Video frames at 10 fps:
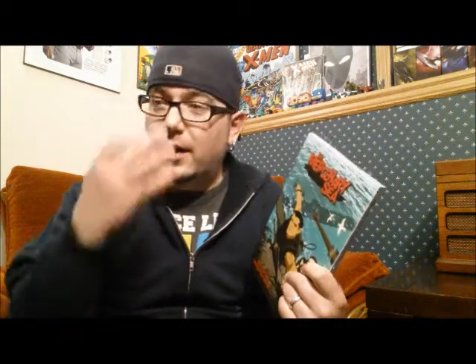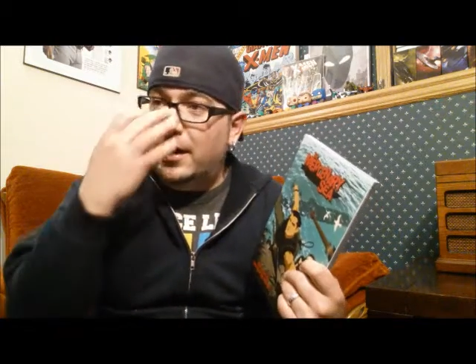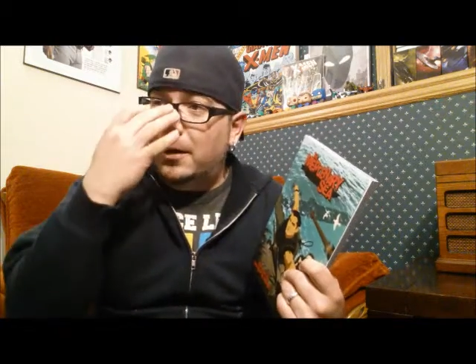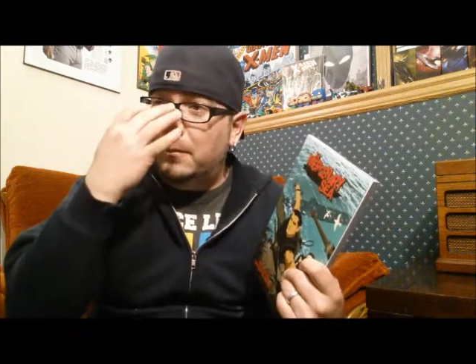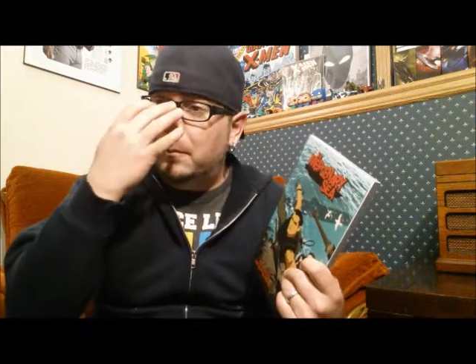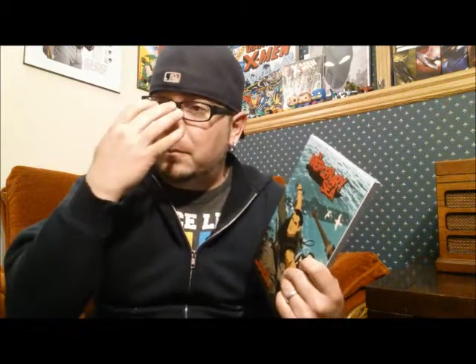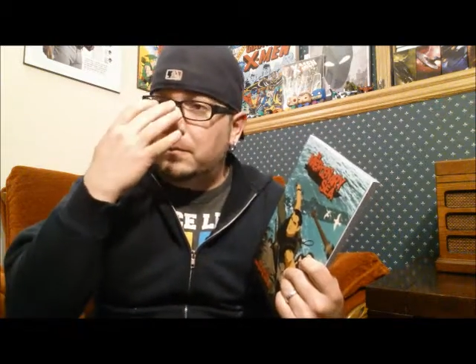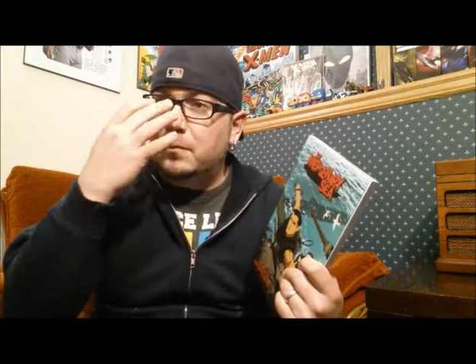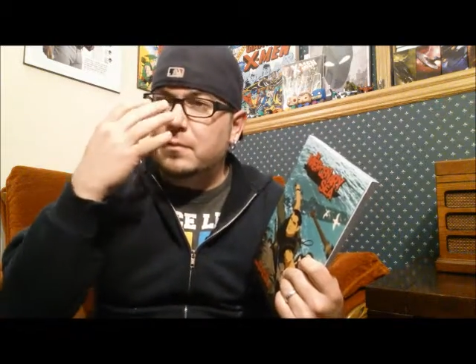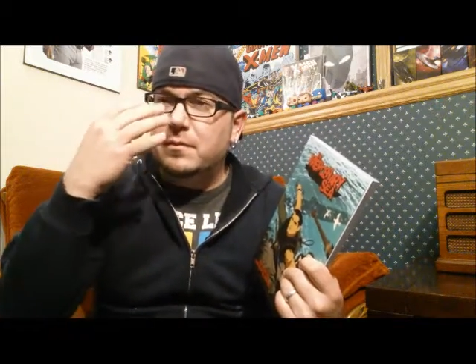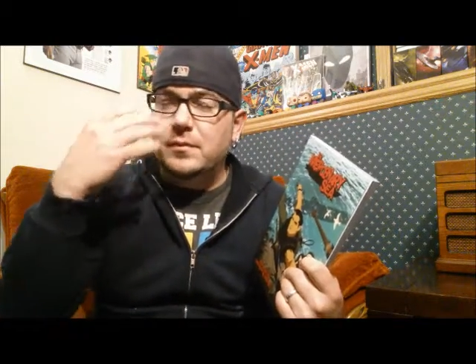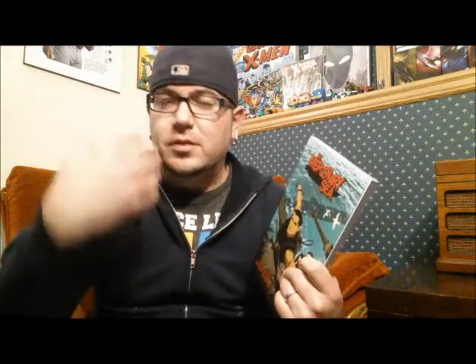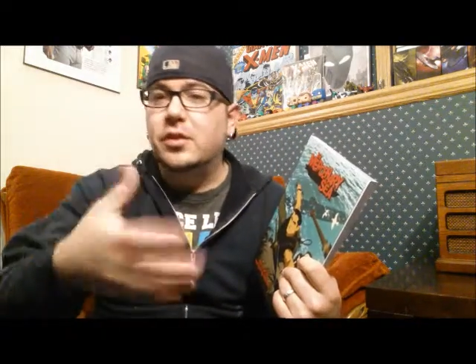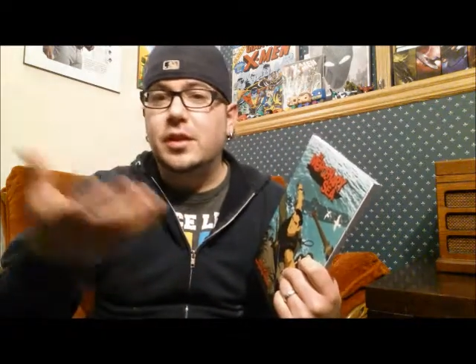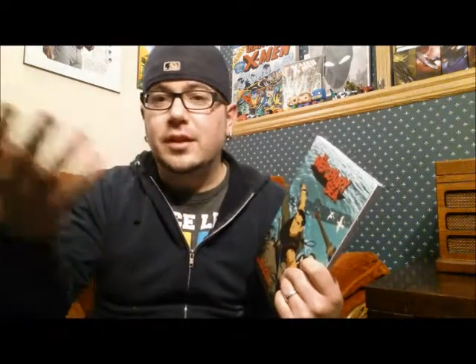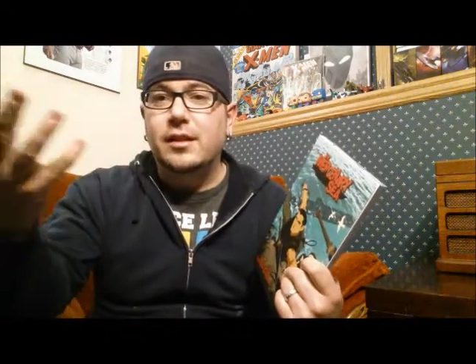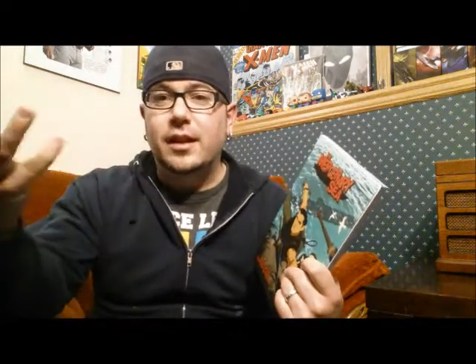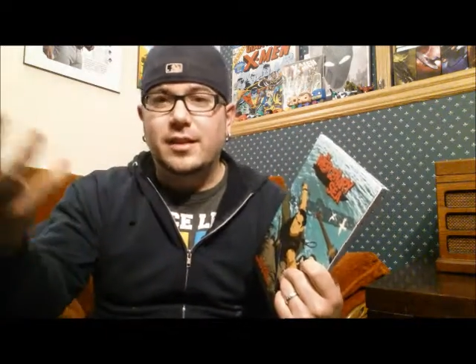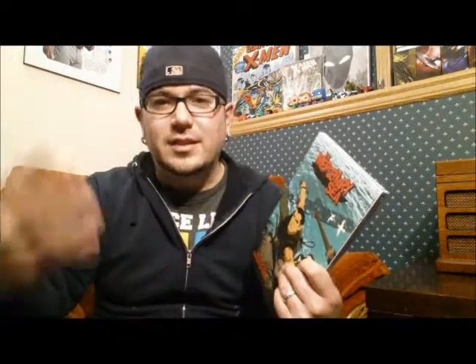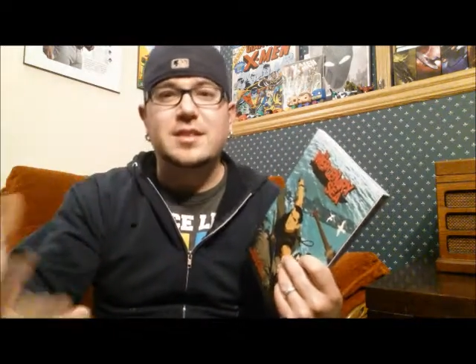Um, so you get
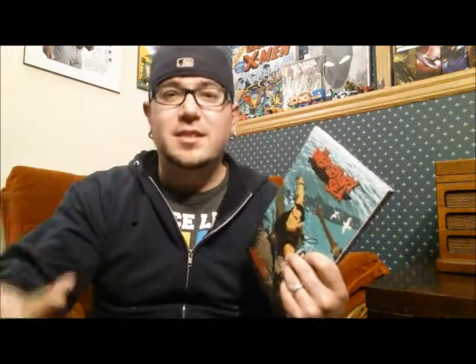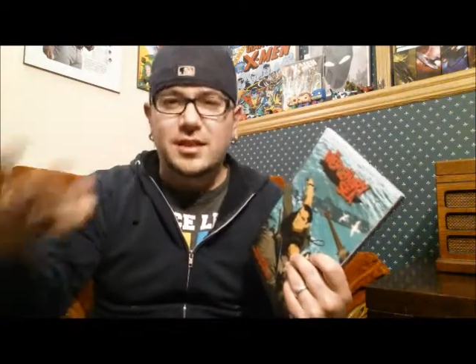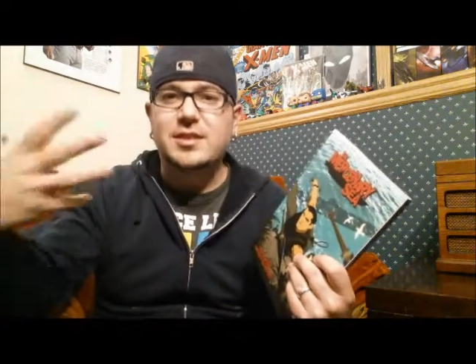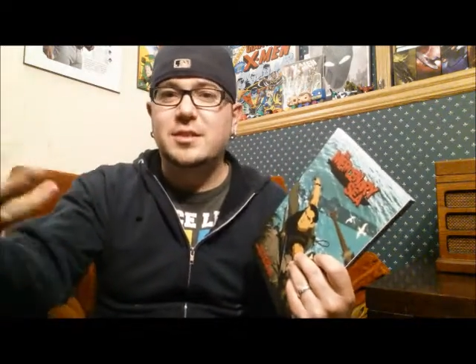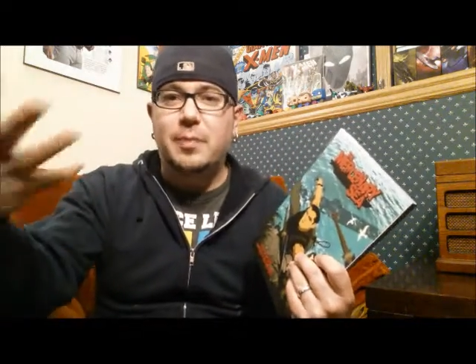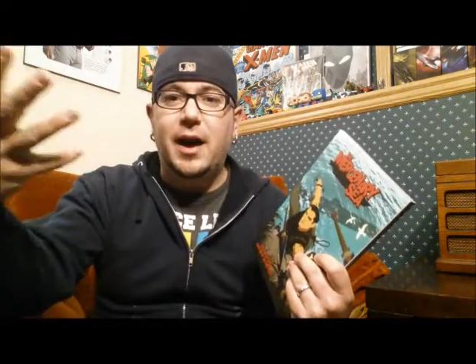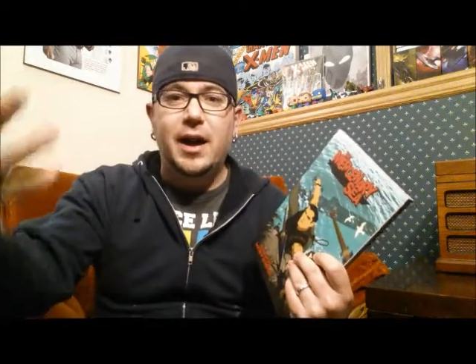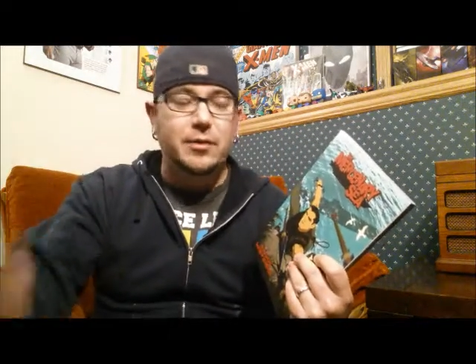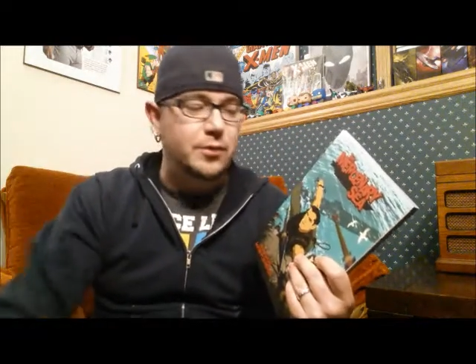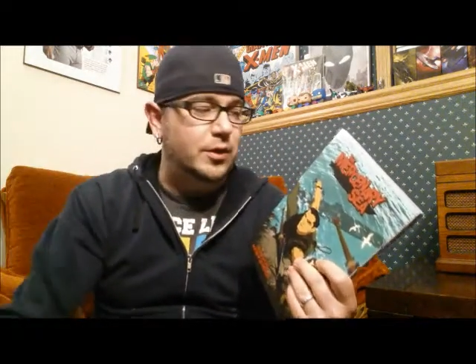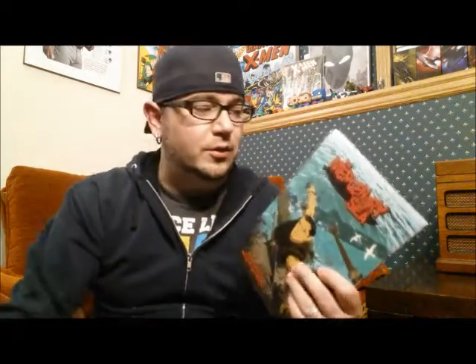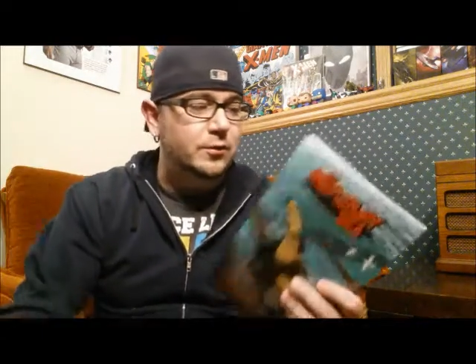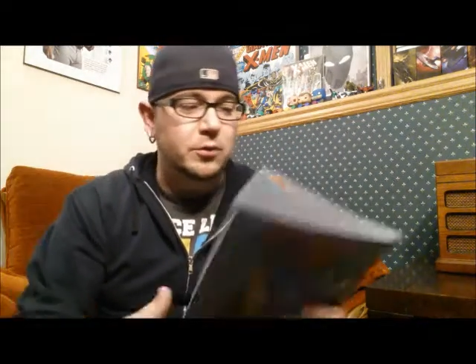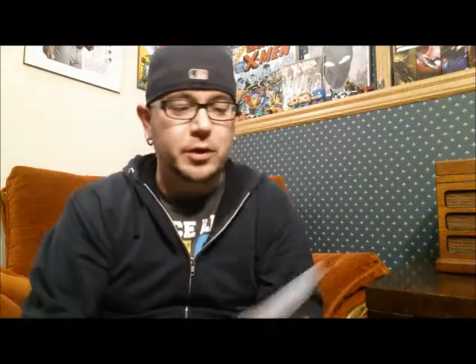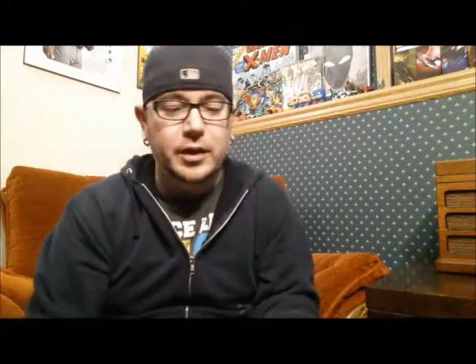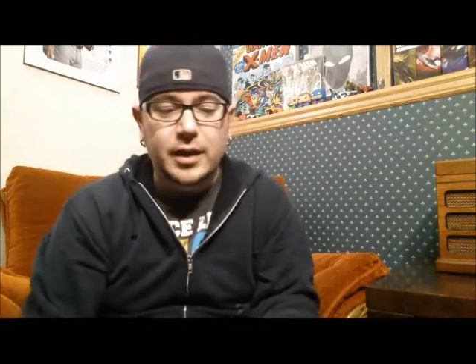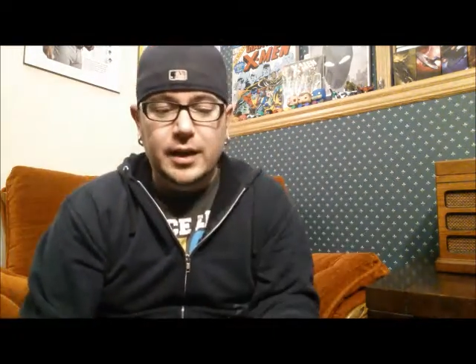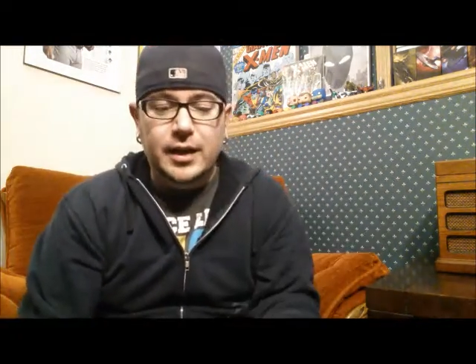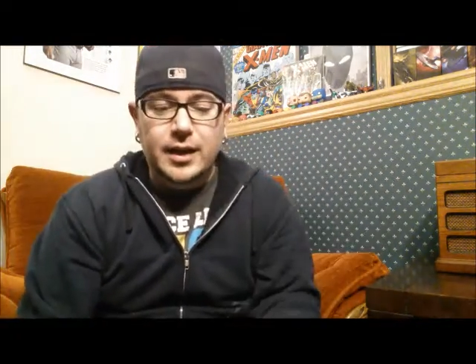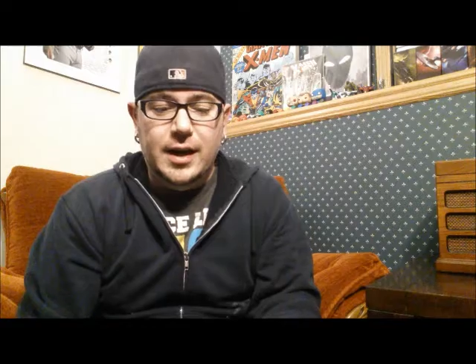like the the spy feel for it.
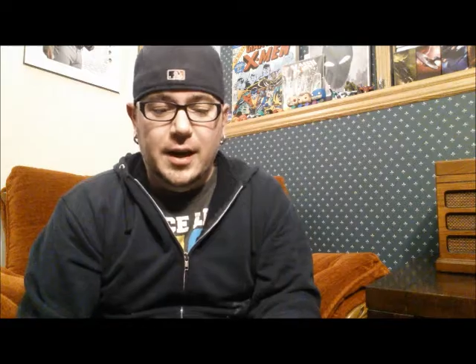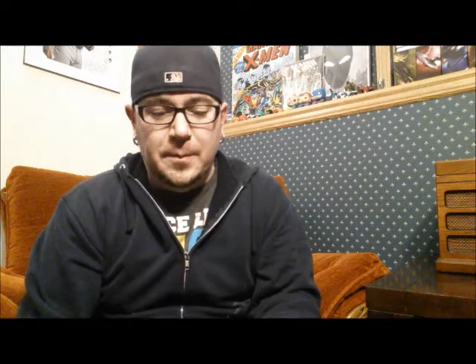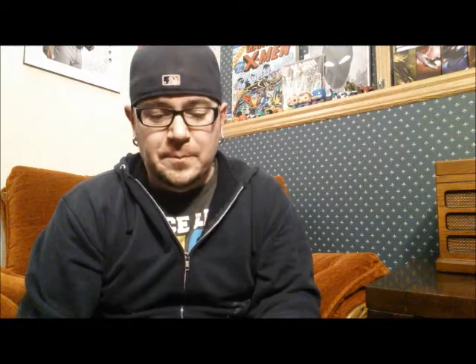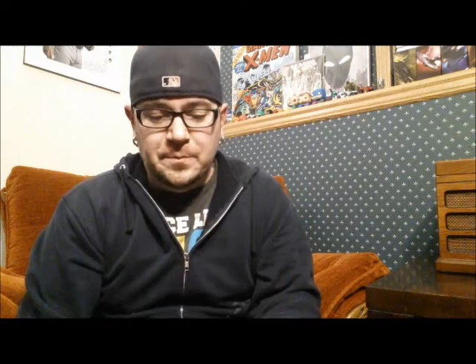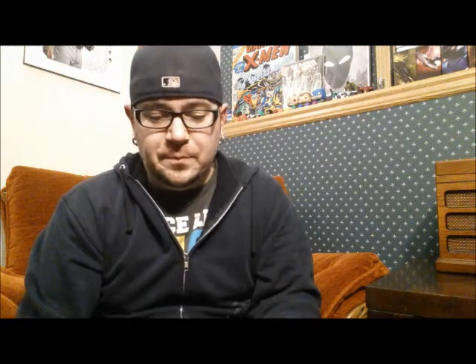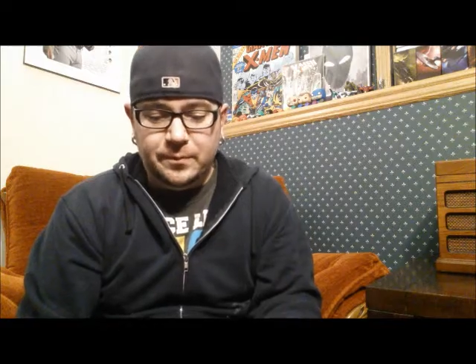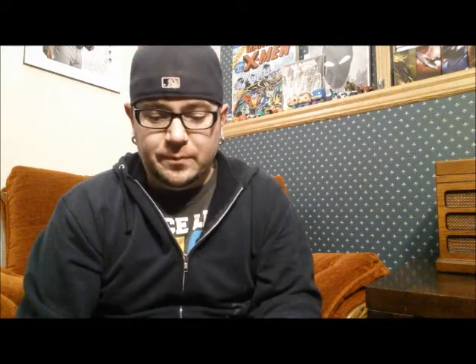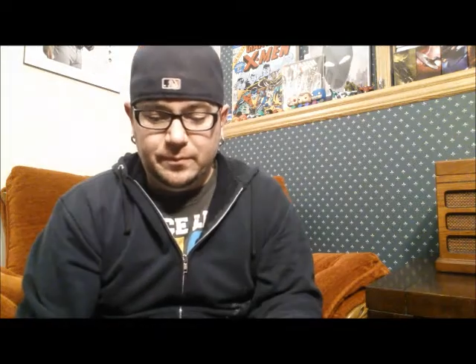Um,